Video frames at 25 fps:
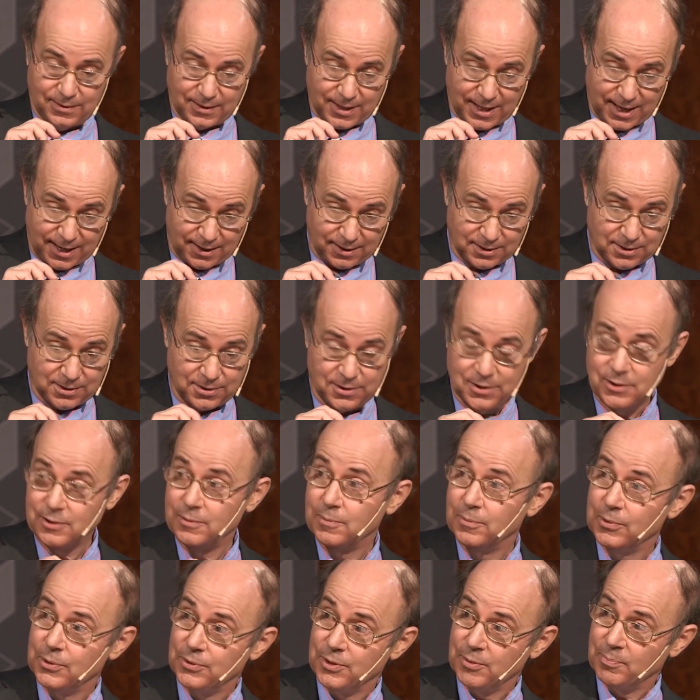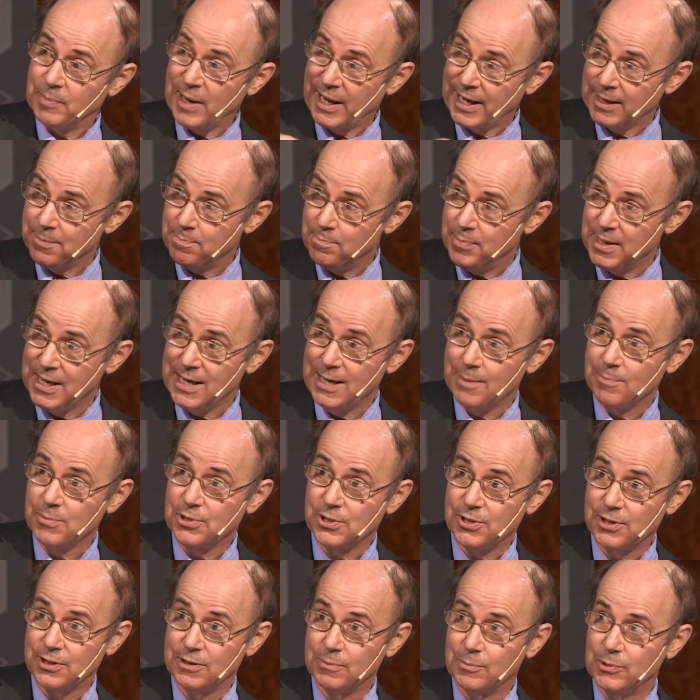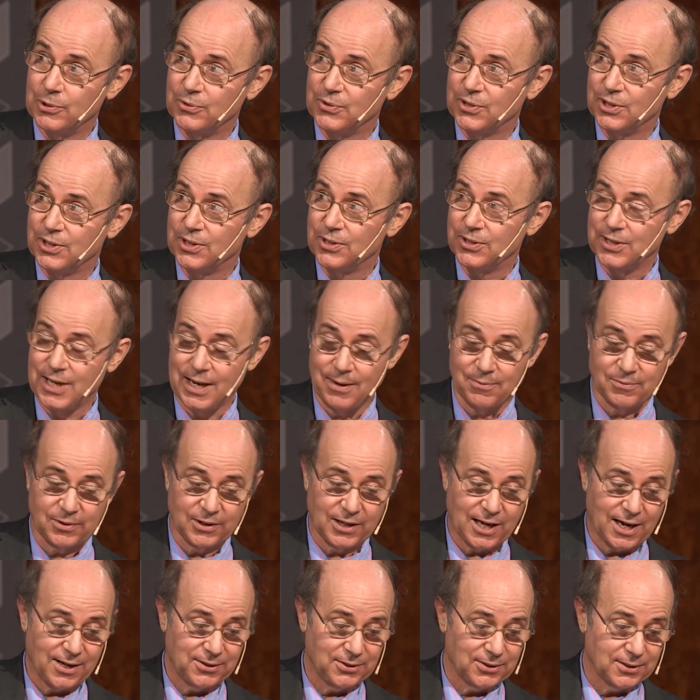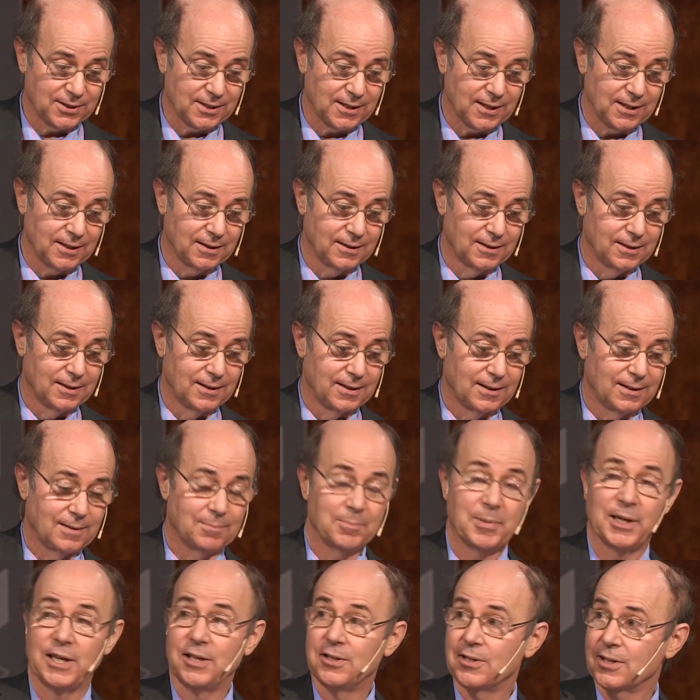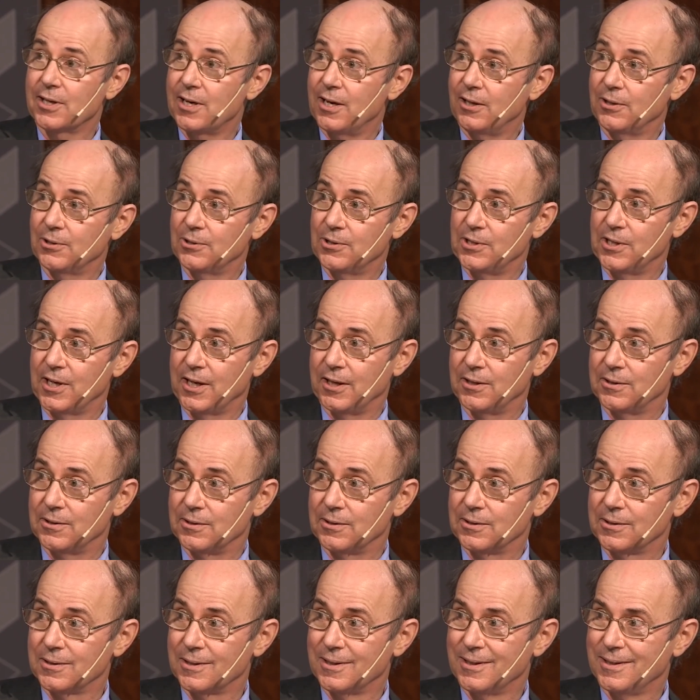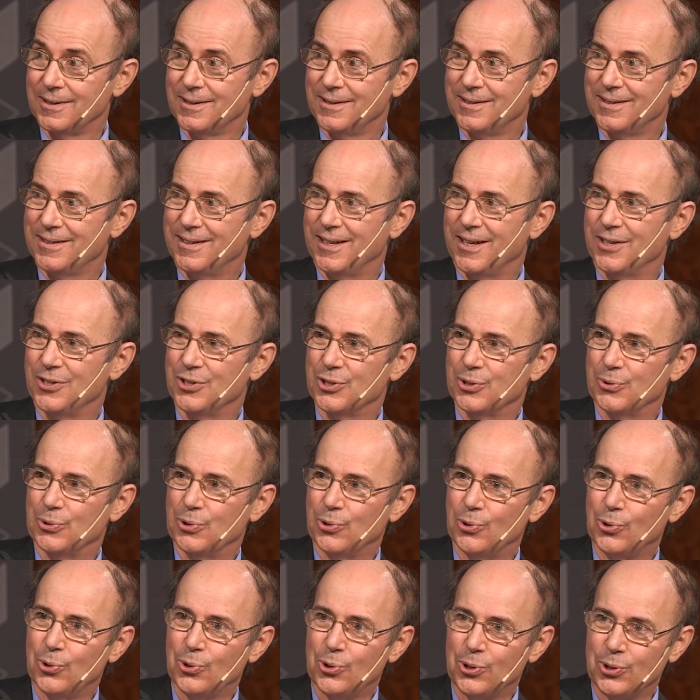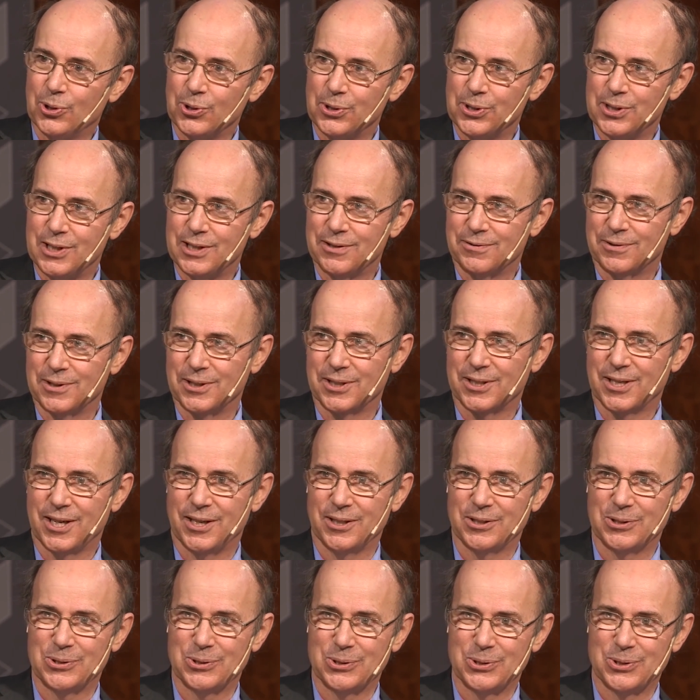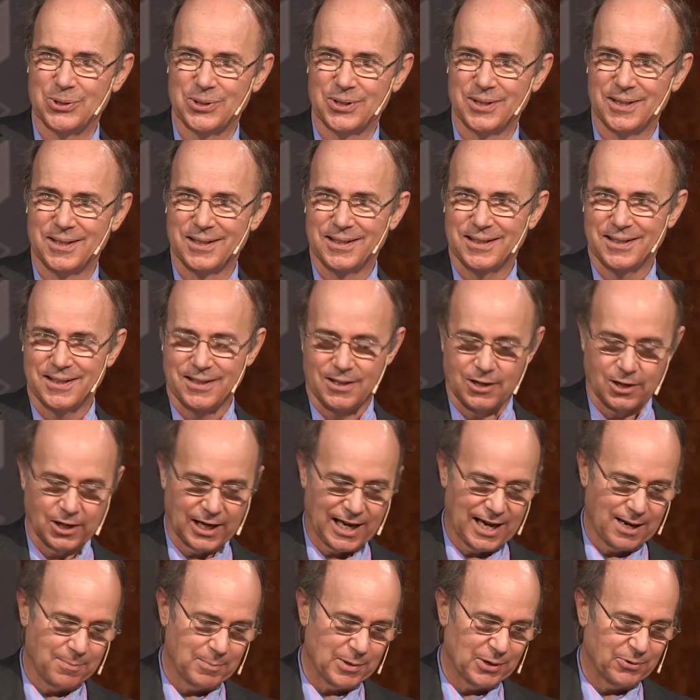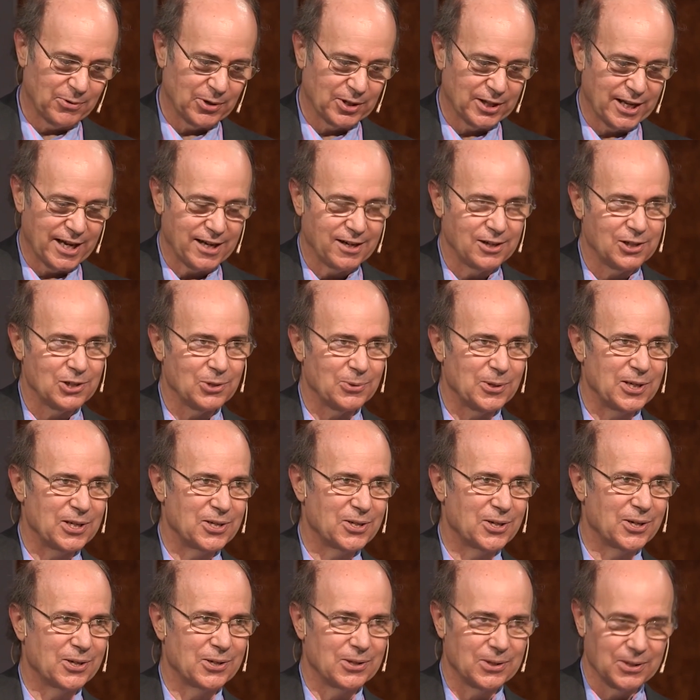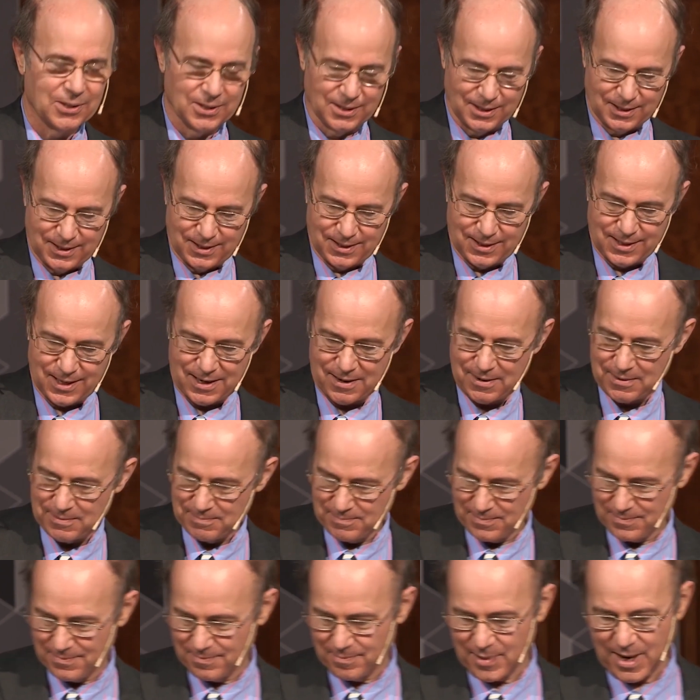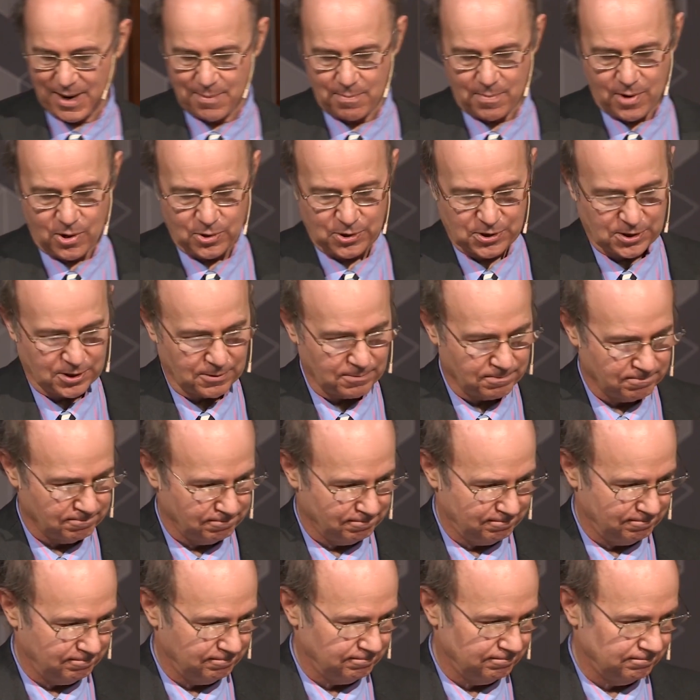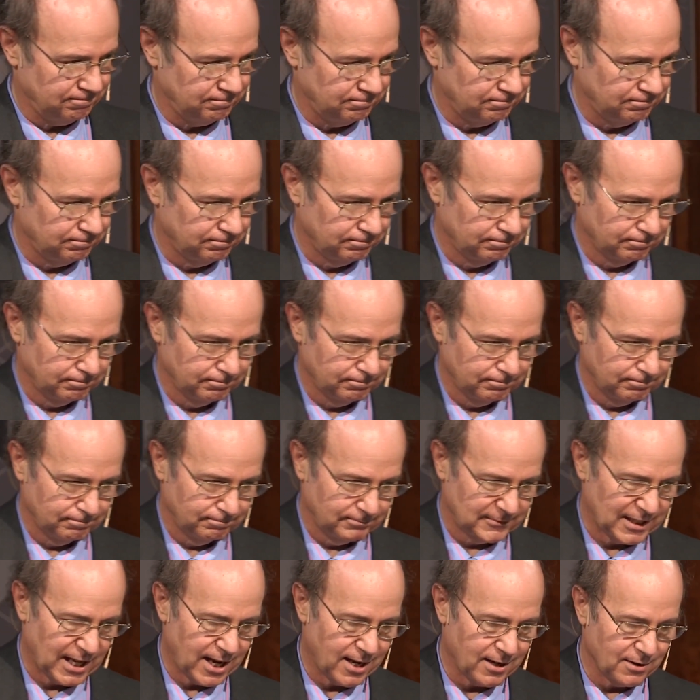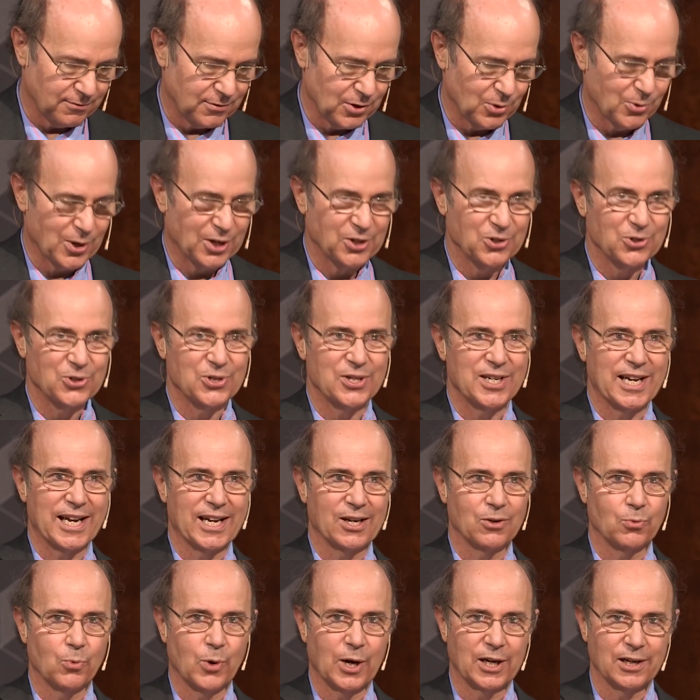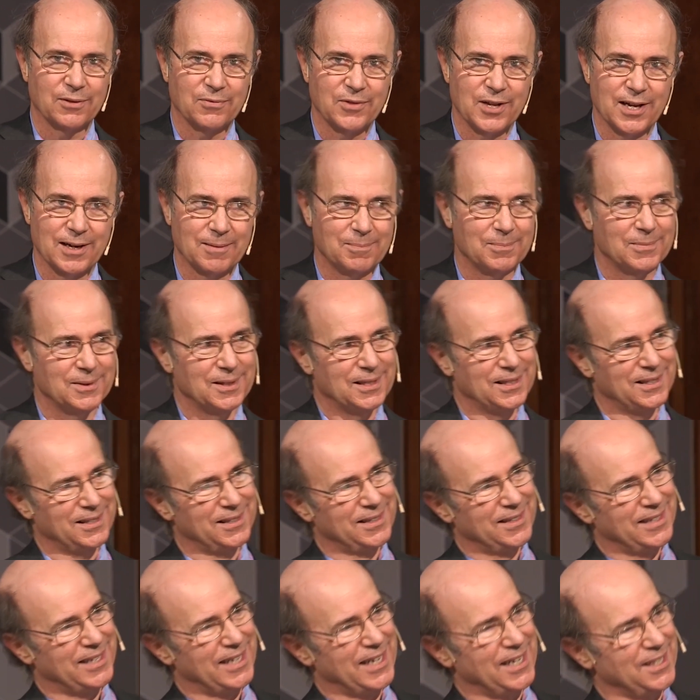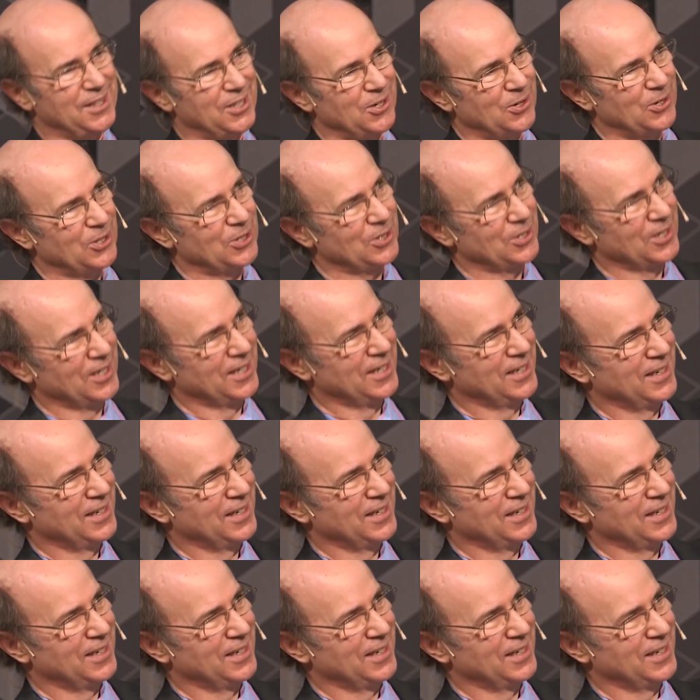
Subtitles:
the light beam still moves at the same velocity, but its color changes. And so all the different colors can be related to each other by motion. And if you understand one of them, and there are